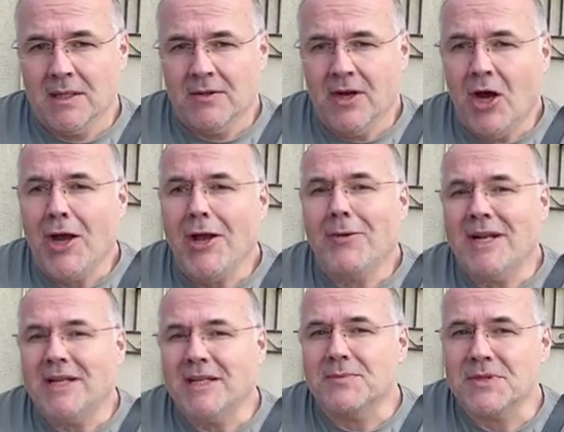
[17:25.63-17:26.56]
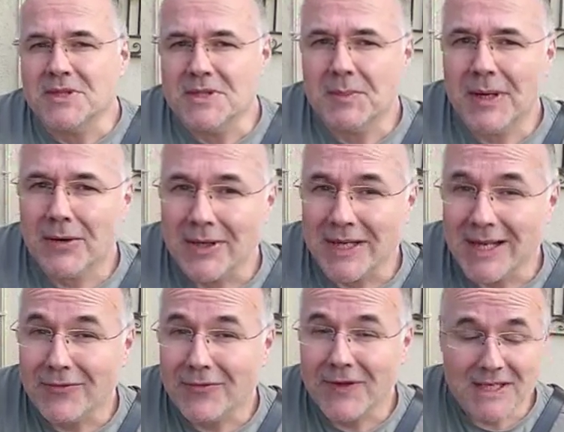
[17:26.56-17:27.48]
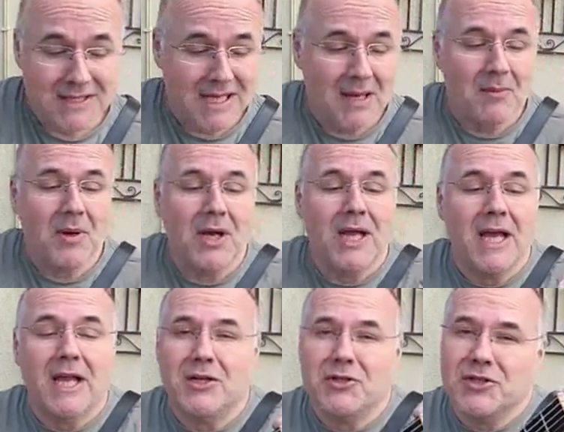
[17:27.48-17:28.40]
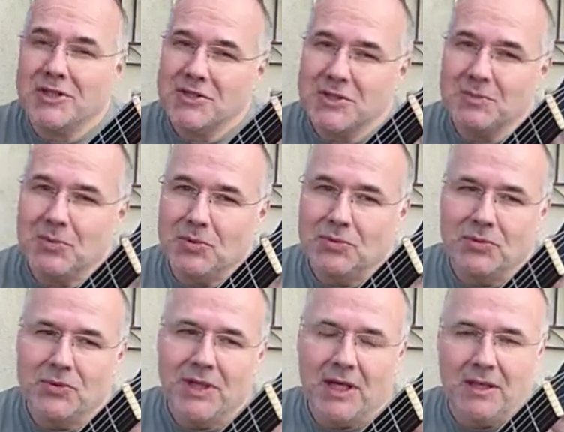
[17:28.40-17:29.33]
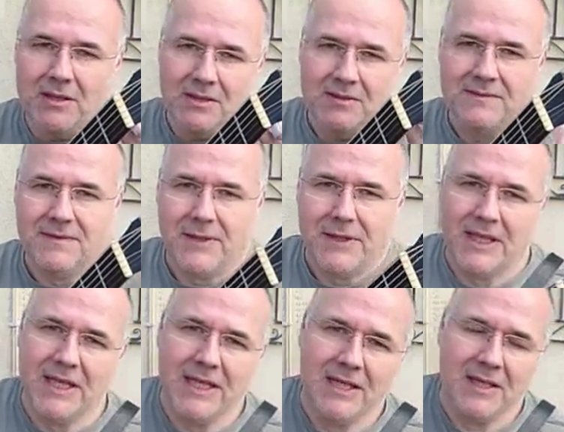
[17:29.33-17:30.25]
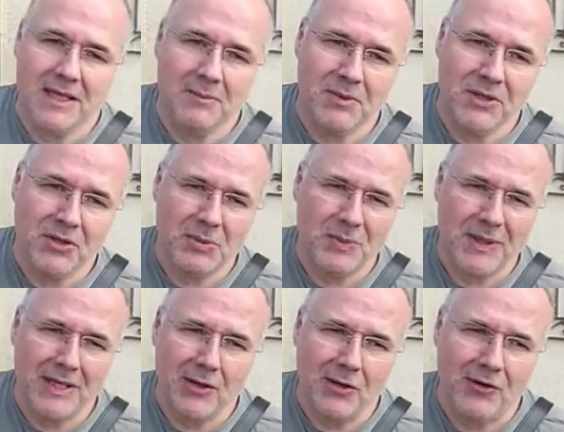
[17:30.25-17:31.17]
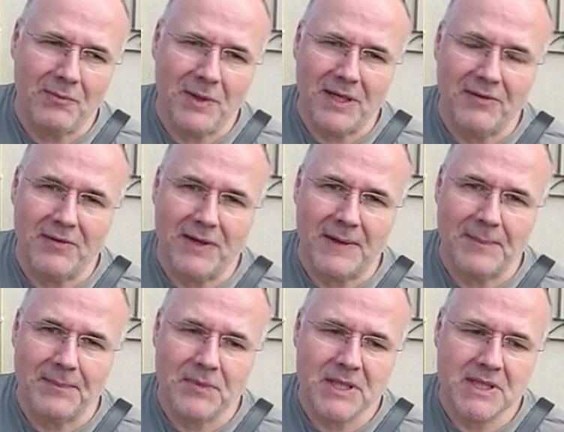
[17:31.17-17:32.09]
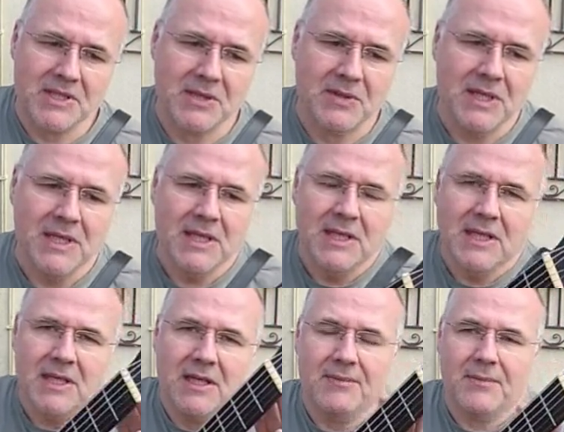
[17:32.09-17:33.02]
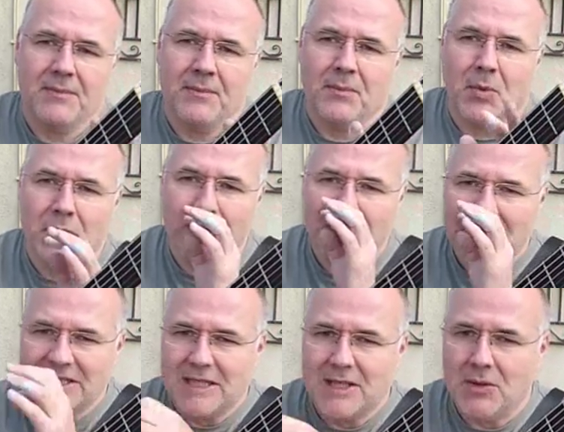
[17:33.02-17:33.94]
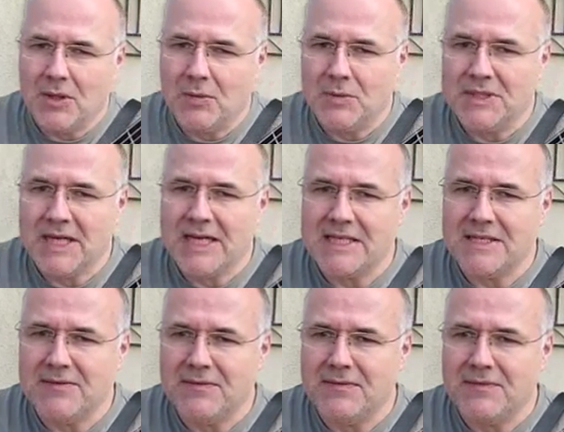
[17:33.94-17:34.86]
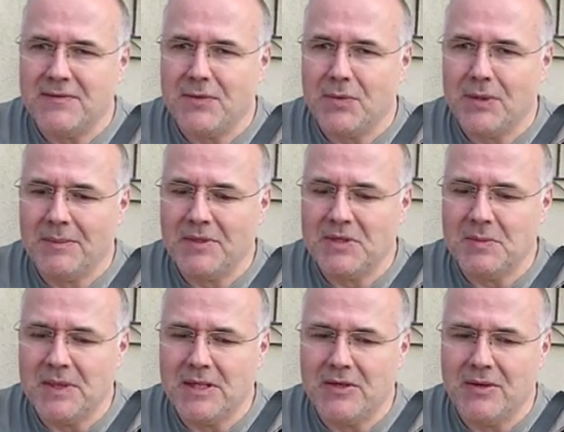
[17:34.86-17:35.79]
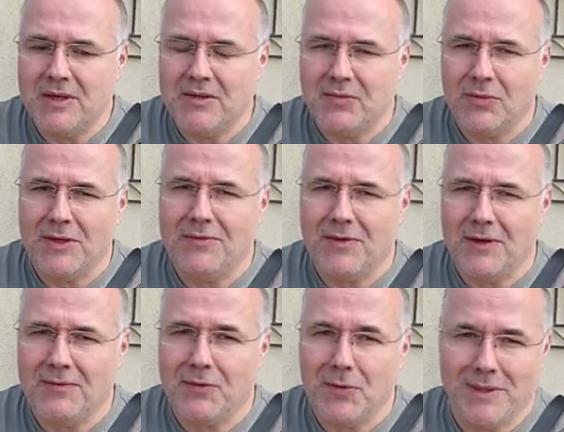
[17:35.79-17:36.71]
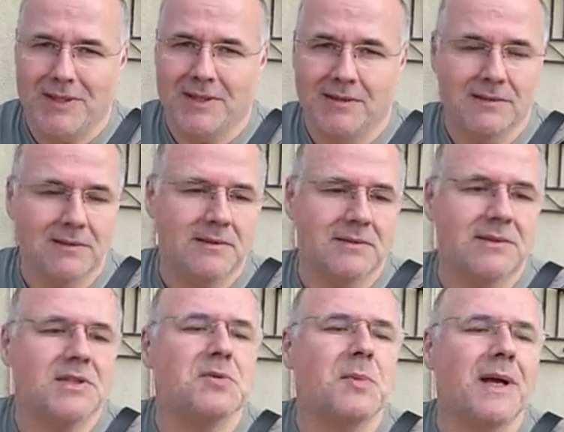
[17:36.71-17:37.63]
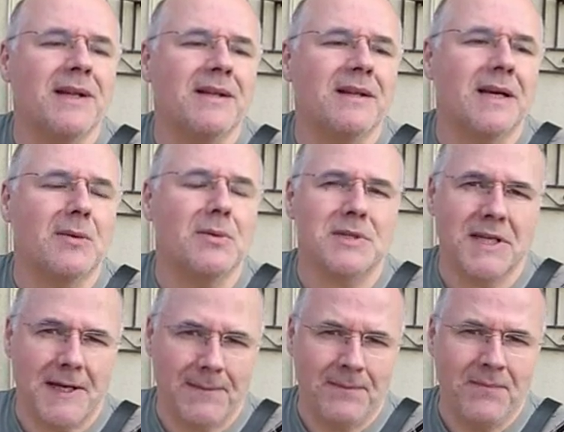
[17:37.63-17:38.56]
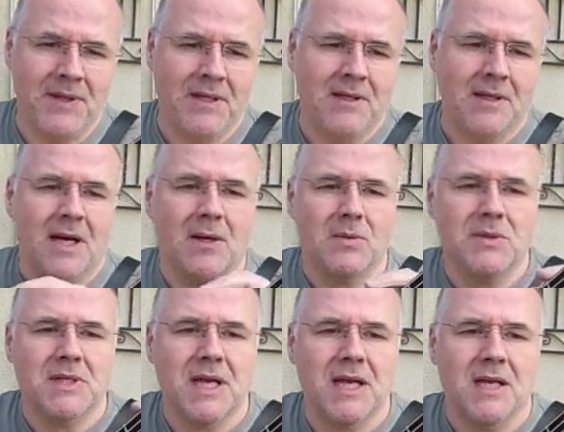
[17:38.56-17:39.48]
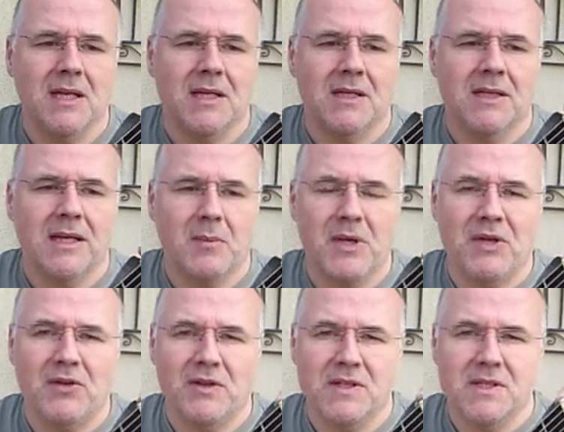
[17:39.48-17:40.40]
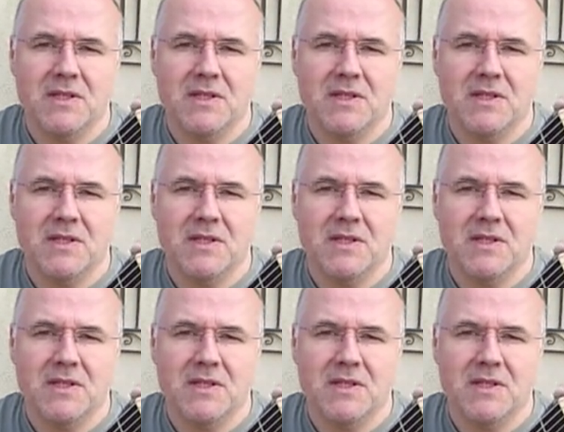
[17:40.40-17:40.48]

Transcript: The higher end Gibsons apparently now fix that by an adjustable nut, finally, but you've got to pay a lot of money for that. So one of the things I would say is, if you're coming to me and you had 25 quid to spend and that was it, I would say get me to